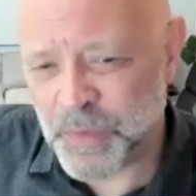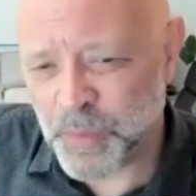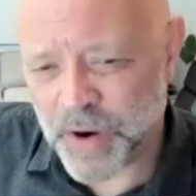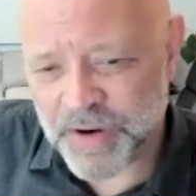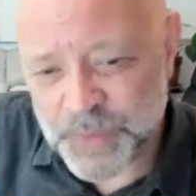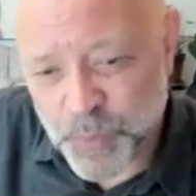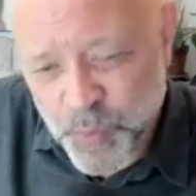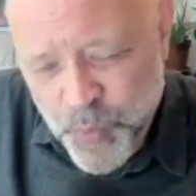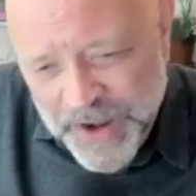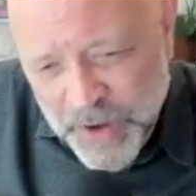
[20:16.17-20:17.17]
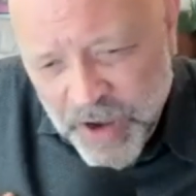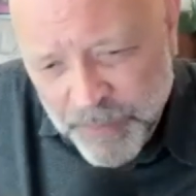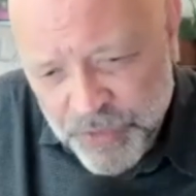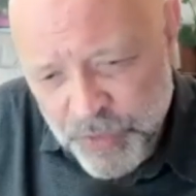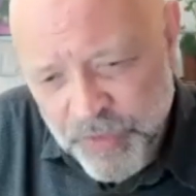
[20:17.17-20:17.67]
Whereas when you
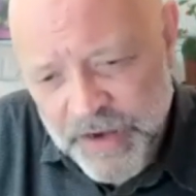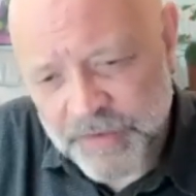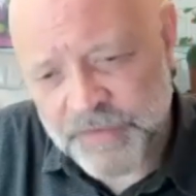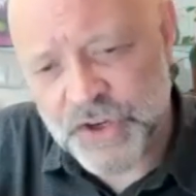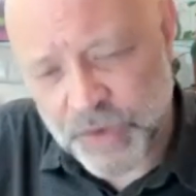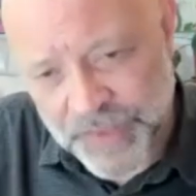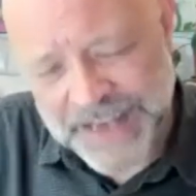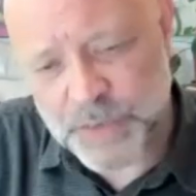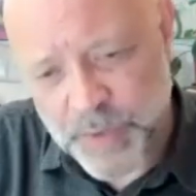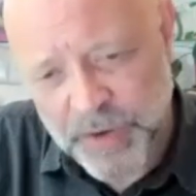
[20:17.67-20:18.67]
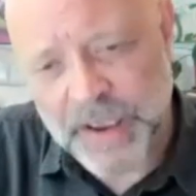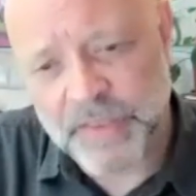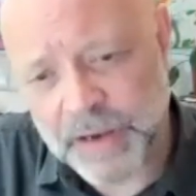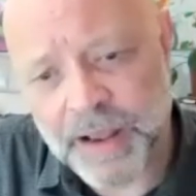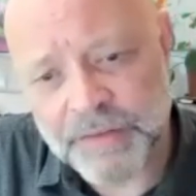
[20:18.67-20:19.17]
come through the individual, that's when you get
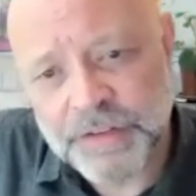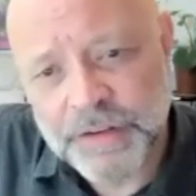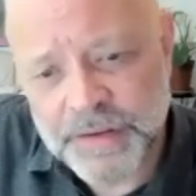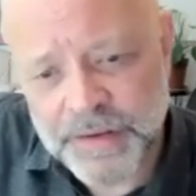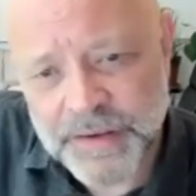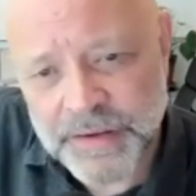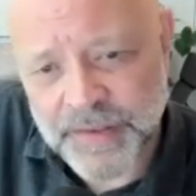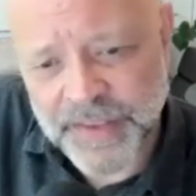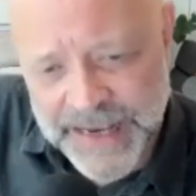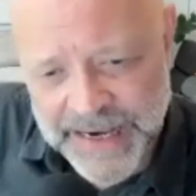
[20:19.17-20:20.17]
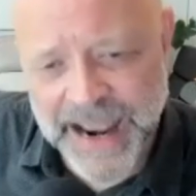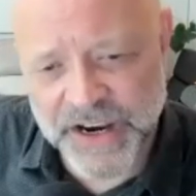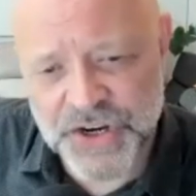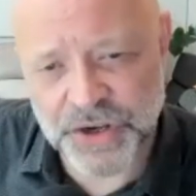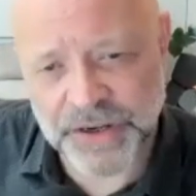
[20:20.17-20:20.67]
the love and the
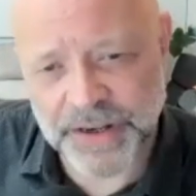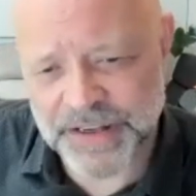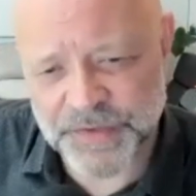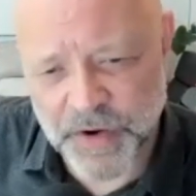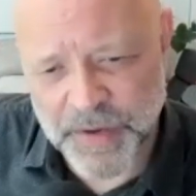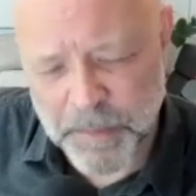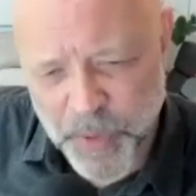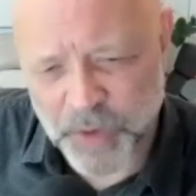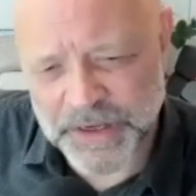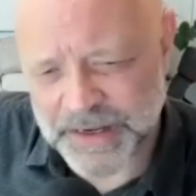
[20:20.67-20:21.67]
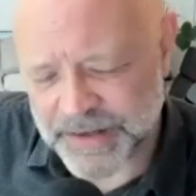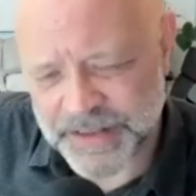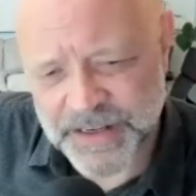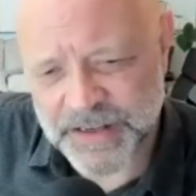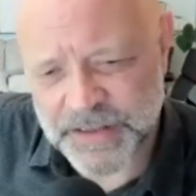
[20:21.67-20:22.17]
connection, and it's very embodied.
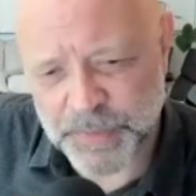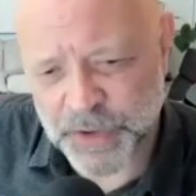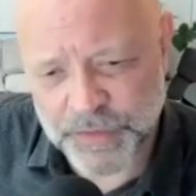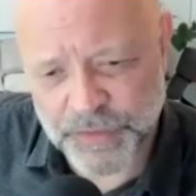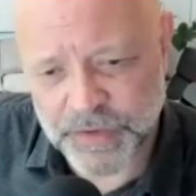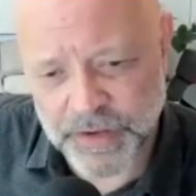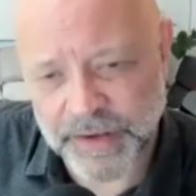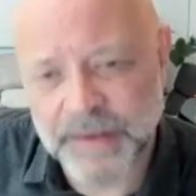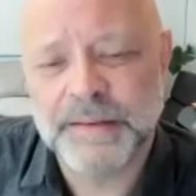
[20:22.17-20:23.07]
It's a beautiful thing.